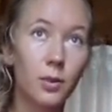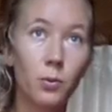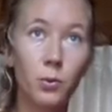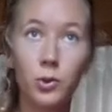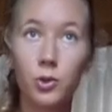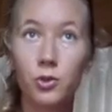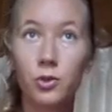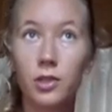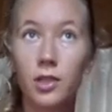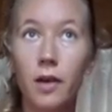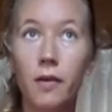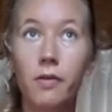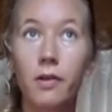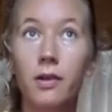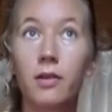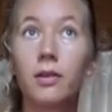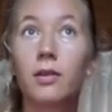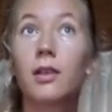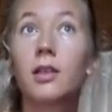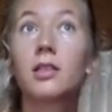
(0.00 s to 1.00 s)
Would you say
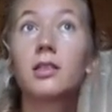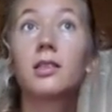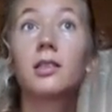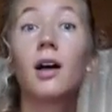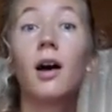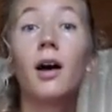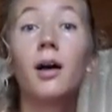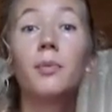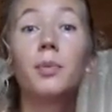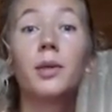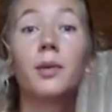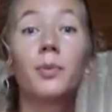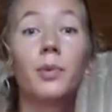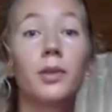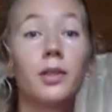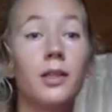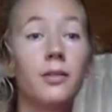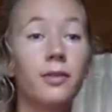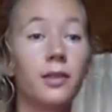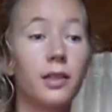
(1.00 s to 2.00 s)
that these Thai people
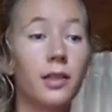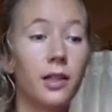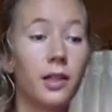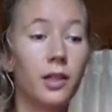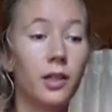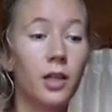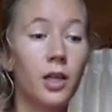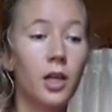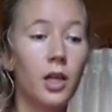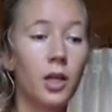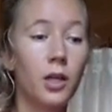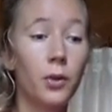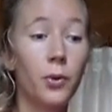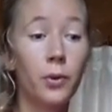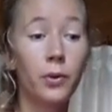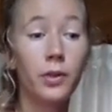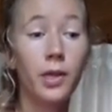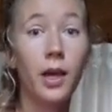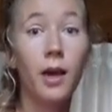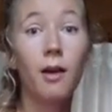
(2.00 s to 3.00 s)
living here who
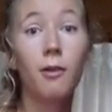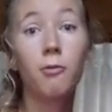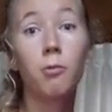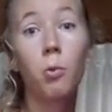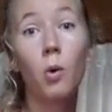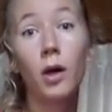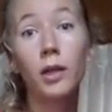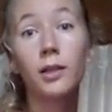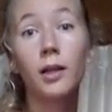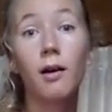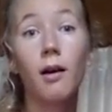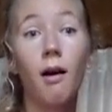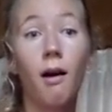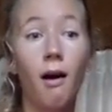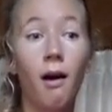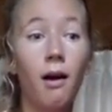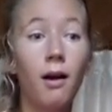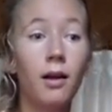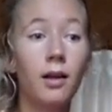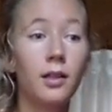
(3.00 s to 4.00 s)
only have one
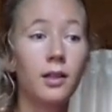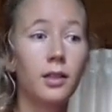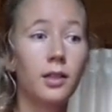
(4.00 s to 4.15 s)
car